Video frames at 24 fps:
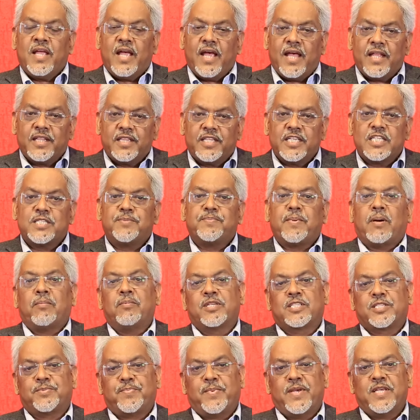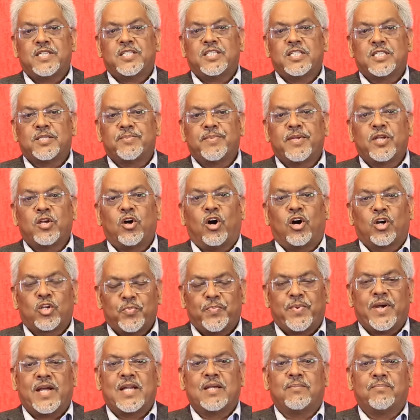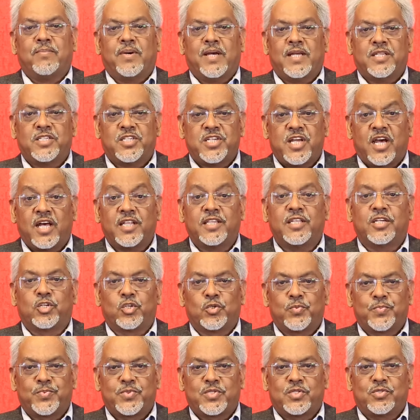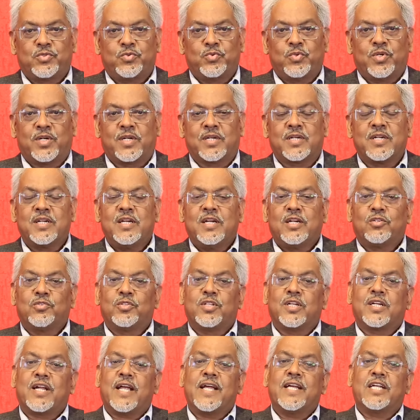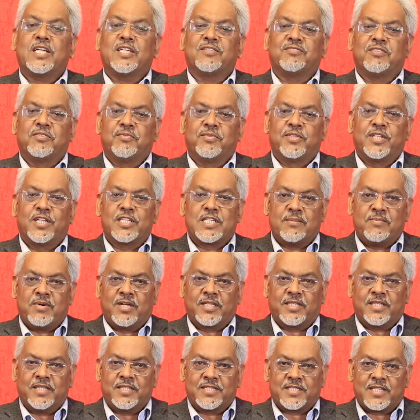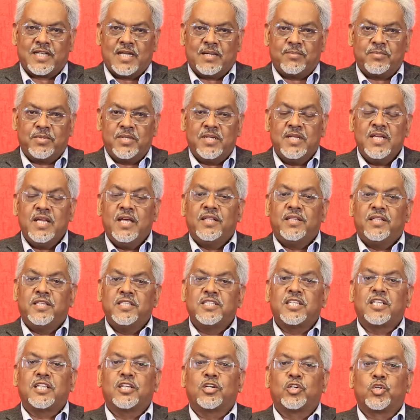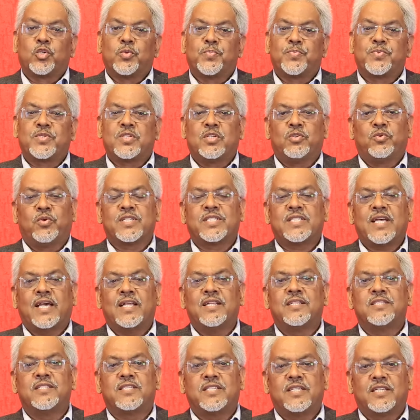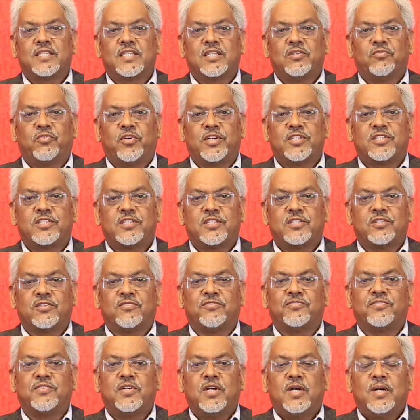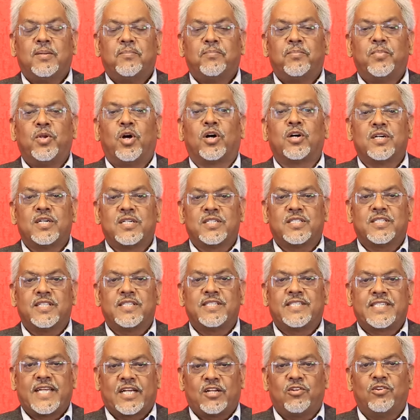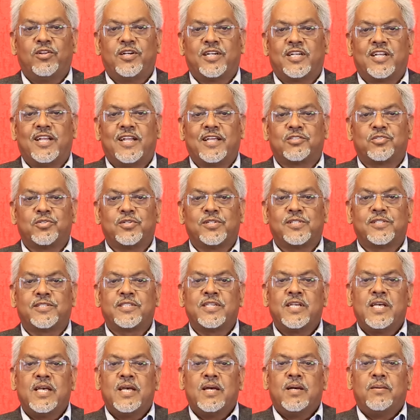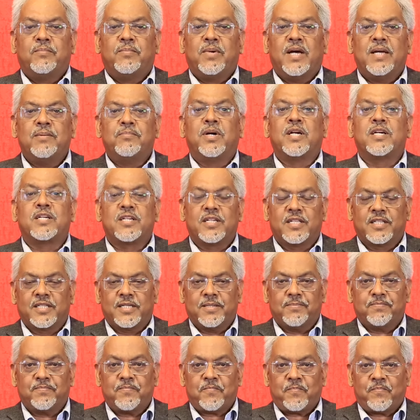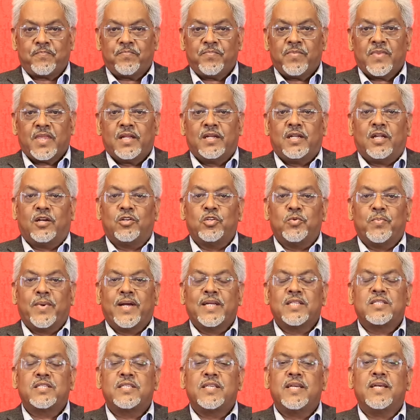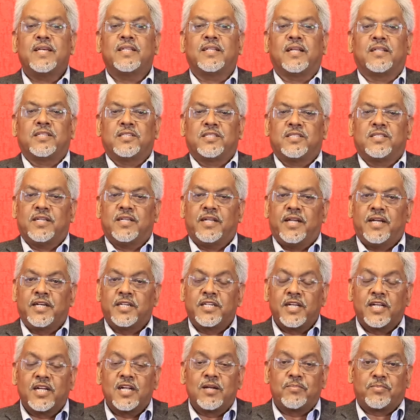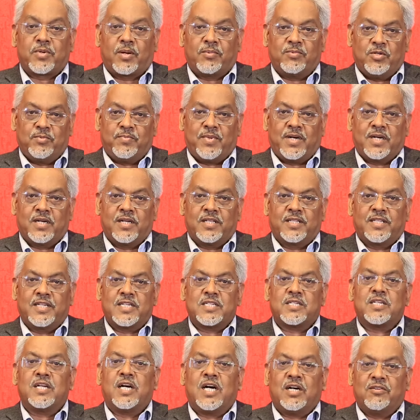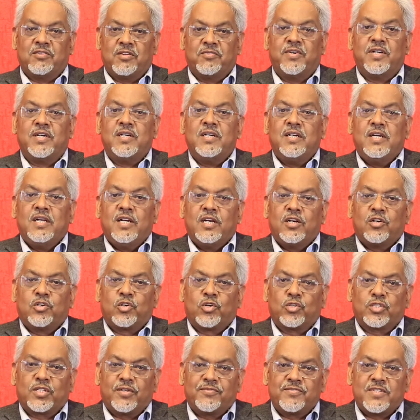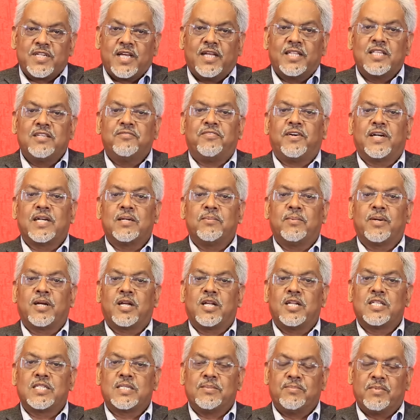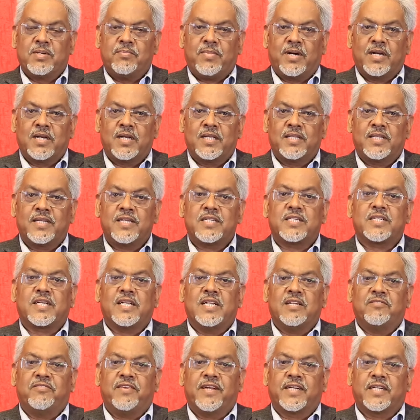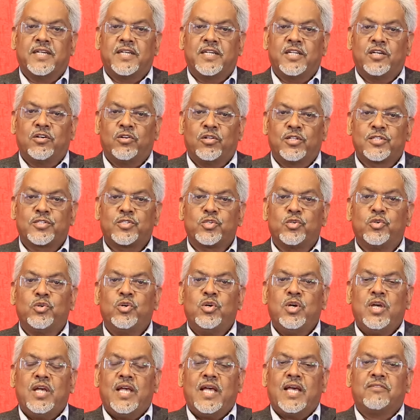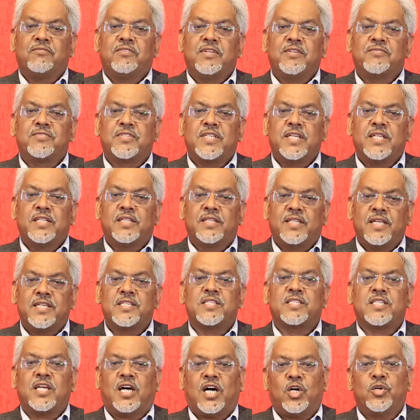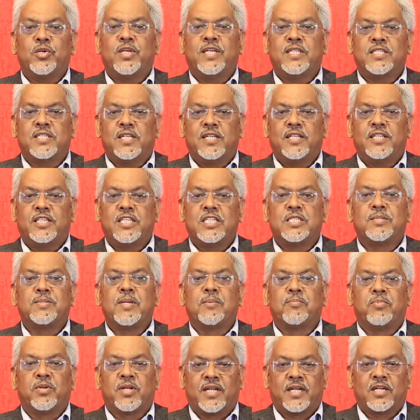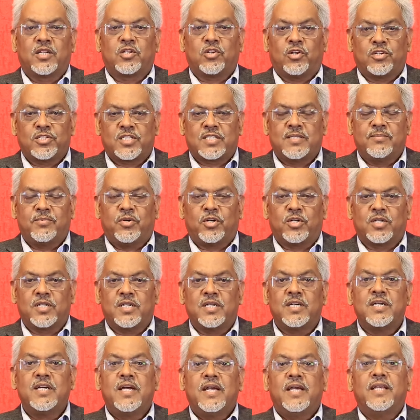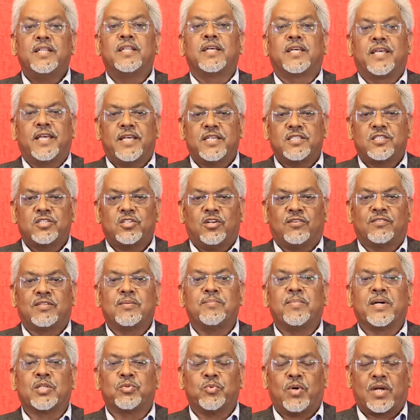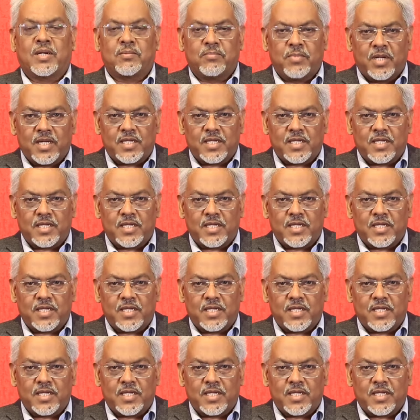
And this public space is being occupied by jihadi groups who are to the right of even the Jamaat-e-Islami. These are the groups who are silencing the voices of bloggers and secular intellectuals by murdering them. Now you might say that an internal problem of Bangladesh. However, growth of jihadi fundamentalism in Bangladesh can affect India also, and we've seen this, how easily these people can cross the border in the case of the Burdwan